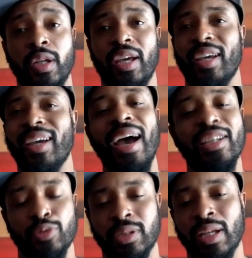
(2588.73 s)
And
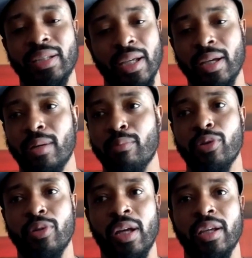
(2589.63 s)
guys was like, "Damn,
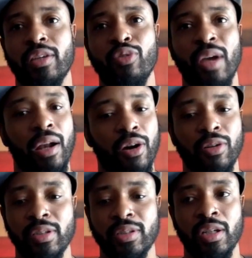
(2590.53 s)
bro, like, you got all
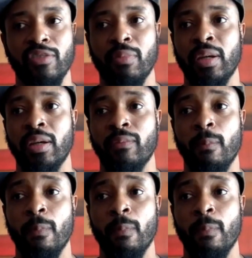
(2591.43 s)
this stuff, man."